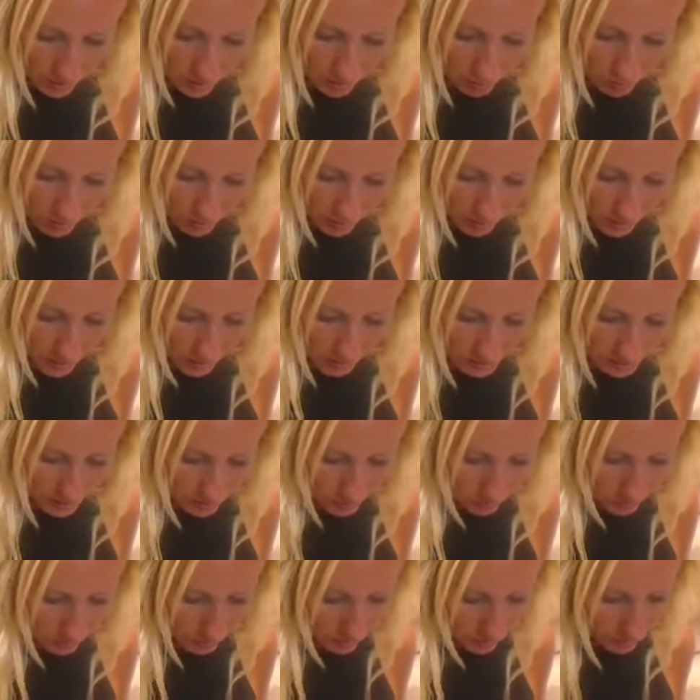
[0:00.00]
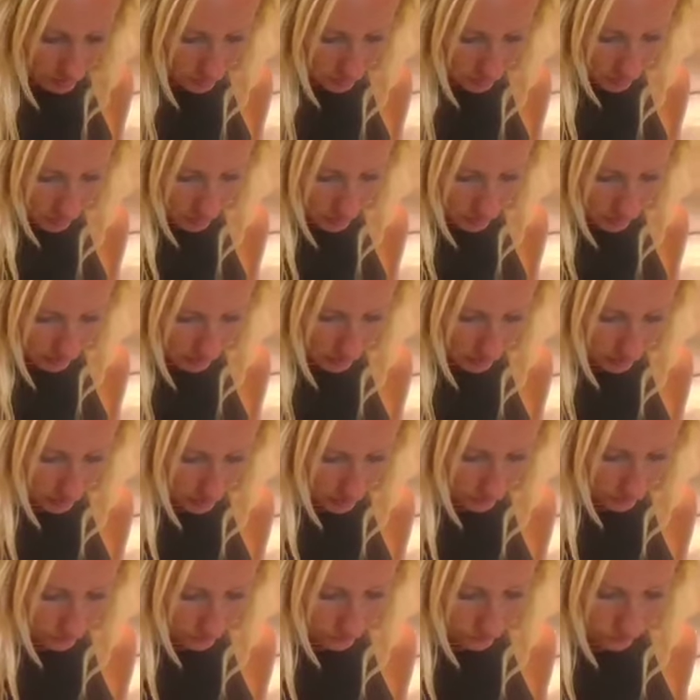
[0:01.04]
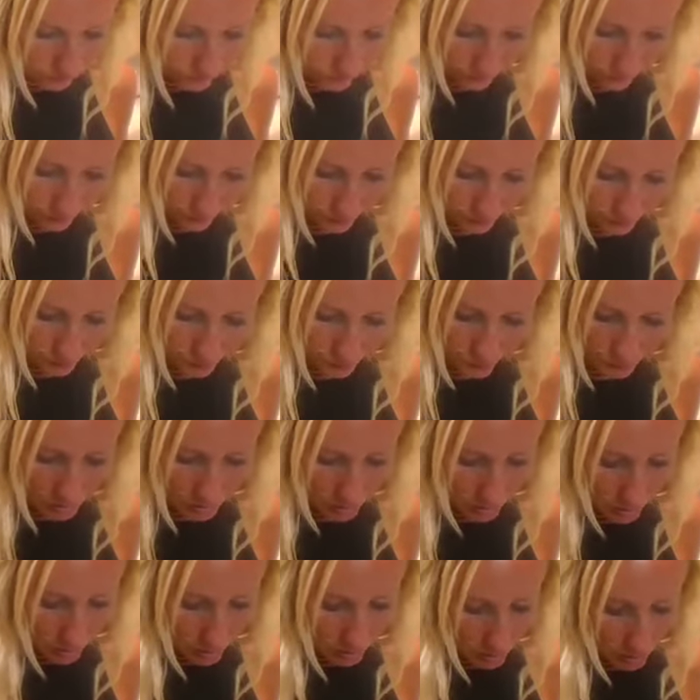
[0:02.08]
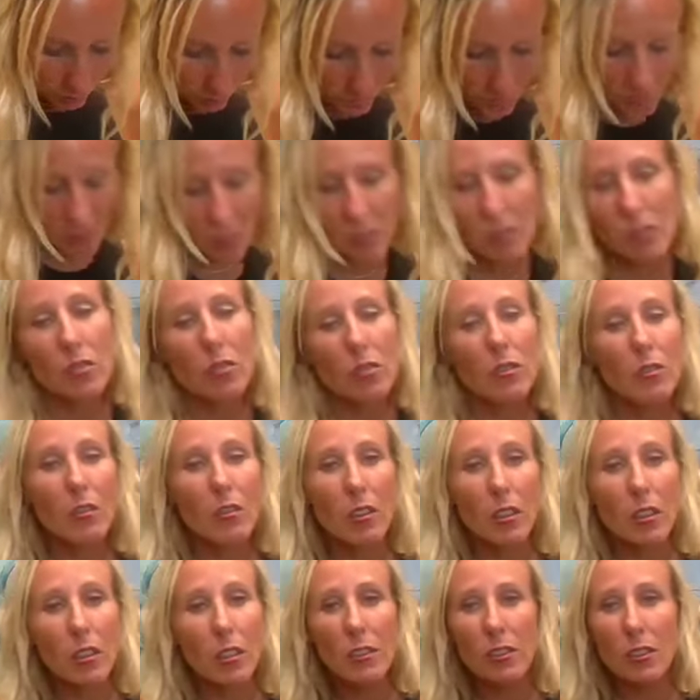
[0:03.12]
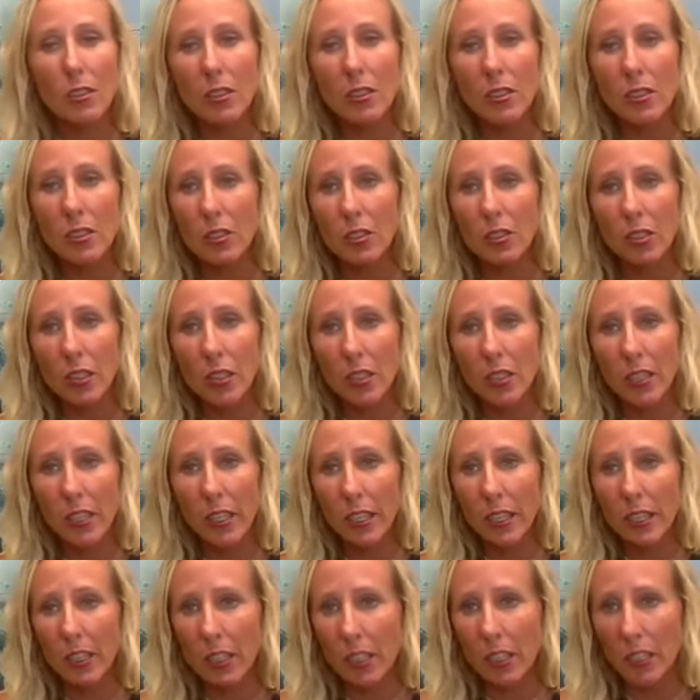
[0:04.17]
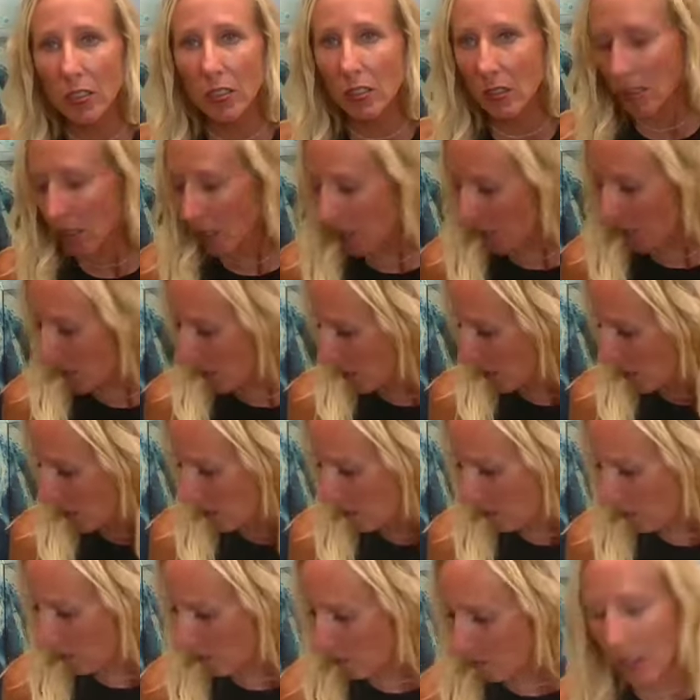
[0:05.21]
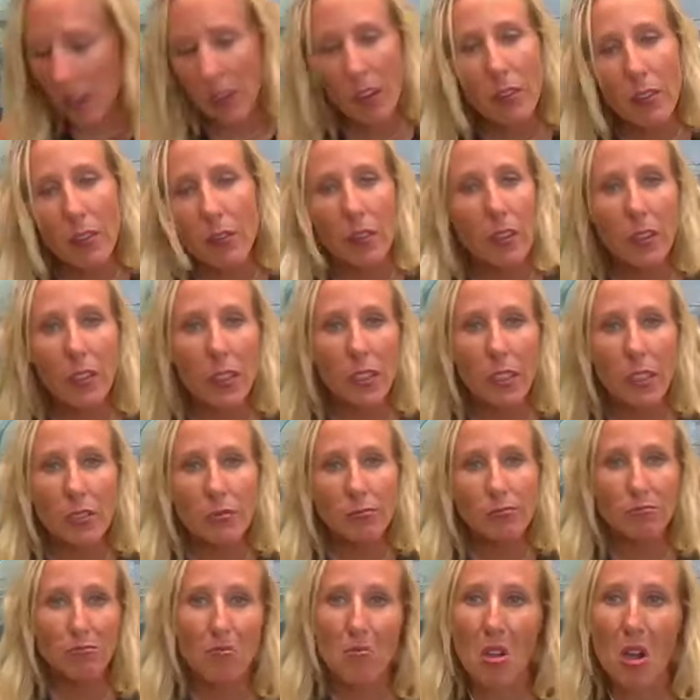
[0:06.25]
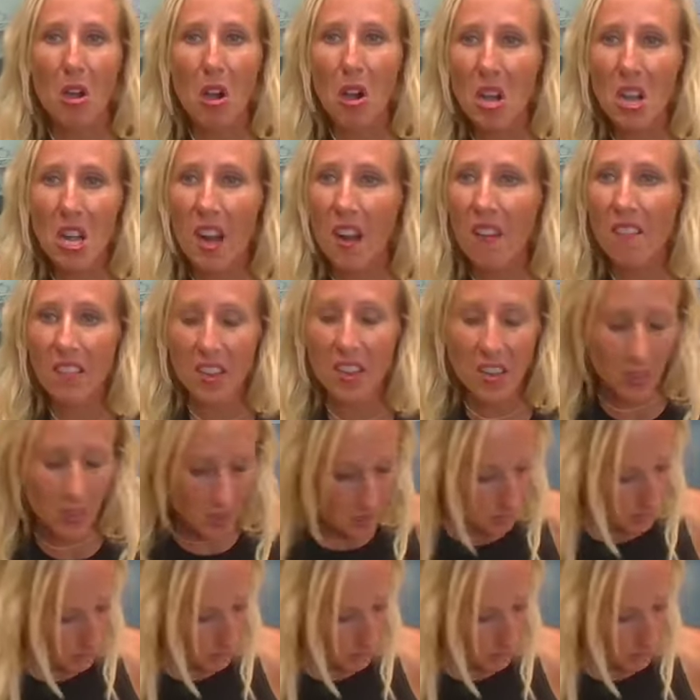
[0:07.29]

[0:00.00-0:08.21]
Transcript: will have to ignore the dog hair because honestly, there's dog hair in everything, on everything I